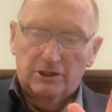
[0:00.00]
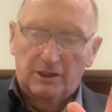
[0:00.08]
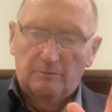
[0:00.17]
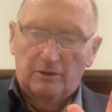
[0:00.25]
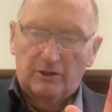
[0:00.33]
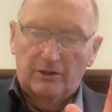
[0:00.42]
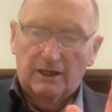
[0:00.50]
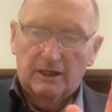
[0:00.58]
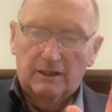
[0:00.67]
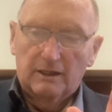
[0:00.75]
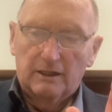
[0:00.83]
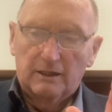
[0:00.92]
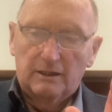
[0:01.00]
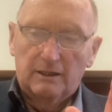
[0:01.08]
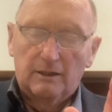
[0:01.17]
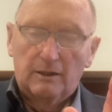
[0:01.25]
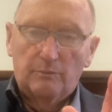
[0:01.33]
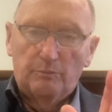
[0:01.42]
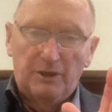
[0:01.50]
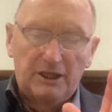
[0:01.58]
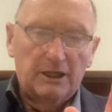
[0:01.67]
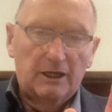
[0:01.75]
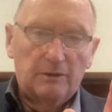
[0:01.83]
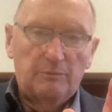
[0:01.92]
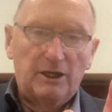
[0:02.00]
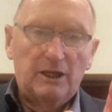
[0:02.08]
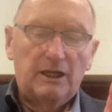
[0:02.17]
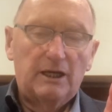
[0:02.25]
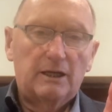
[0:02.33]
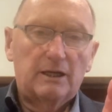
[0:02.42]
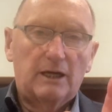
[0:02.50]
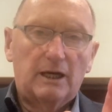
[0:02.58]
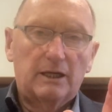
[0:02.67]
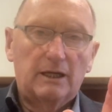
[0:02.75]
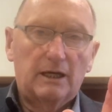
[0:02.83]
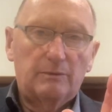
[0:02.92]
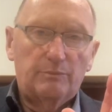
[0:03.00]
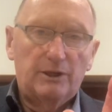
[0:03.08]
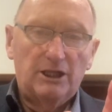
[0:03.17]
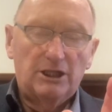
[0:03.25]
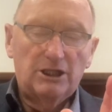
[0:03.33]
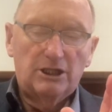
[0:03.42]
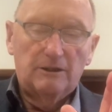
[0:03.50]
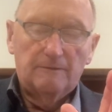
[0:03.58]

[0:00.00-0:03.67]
seem to think, that Peter had been there and had preached.